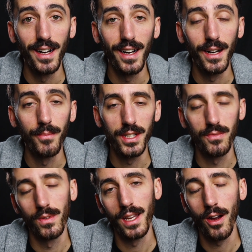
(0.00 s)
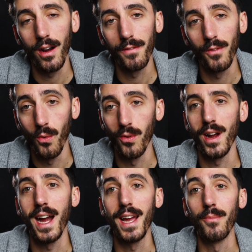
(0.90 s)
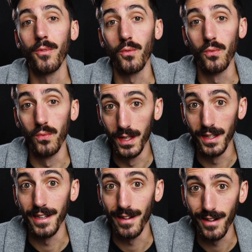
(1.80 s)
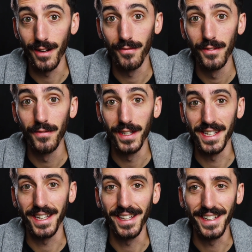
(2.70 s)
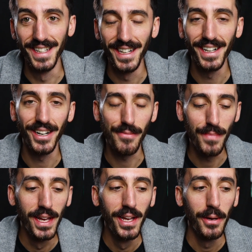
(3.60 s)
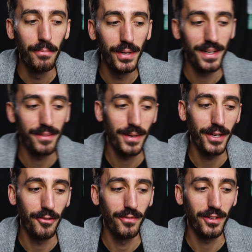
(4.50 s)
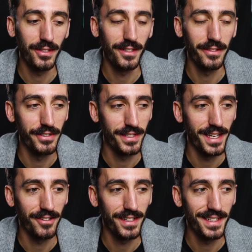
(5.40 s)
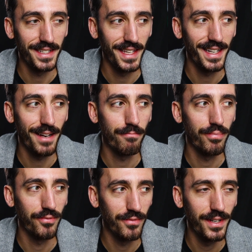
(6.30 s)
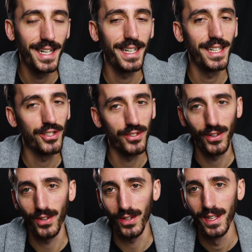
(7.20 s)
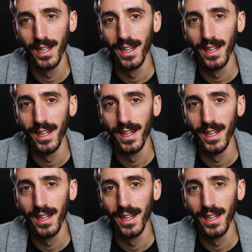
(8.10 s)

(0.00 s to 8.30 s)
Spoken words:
is really off or I'm really off physically. But my overall conclusion there is that I'm pretty sure,